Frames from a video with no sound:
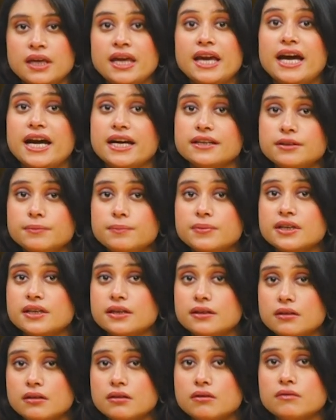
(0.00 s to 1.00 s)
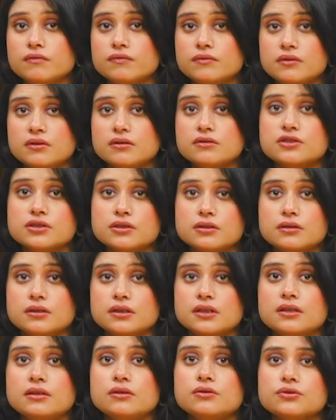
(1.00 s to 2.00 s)
At the beginning of the
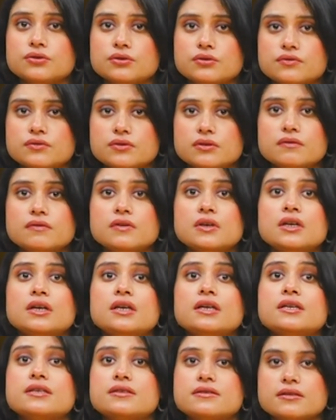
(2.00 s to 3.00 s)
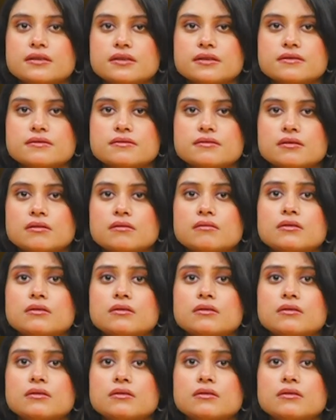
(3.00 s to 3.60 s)
journey, Joseph says,